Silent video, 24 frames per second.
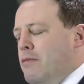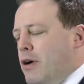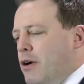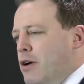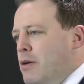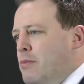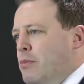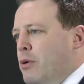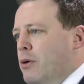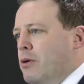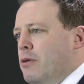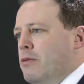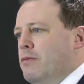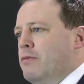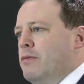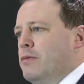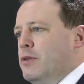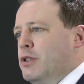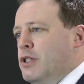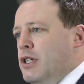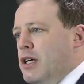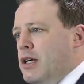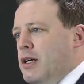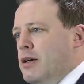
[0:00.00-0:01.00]
very
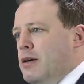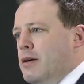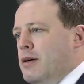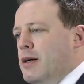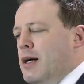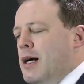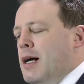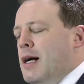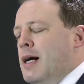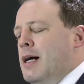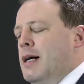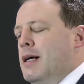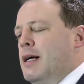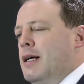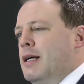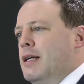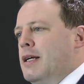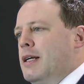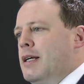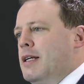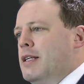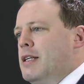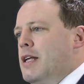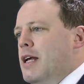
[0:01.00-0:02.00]
important.
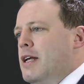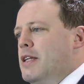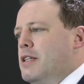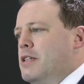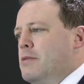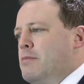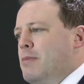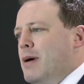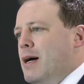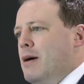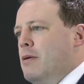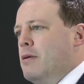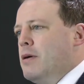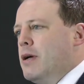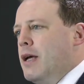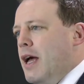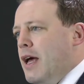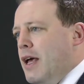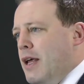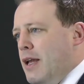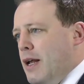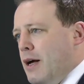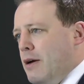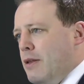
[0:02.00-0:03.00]
It's about
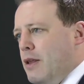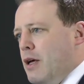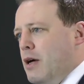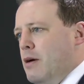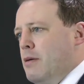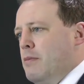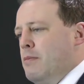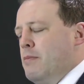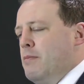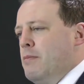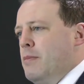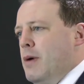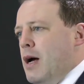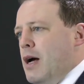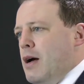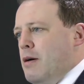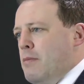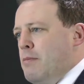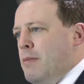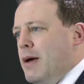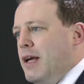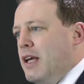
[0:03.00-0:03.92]
getting out there,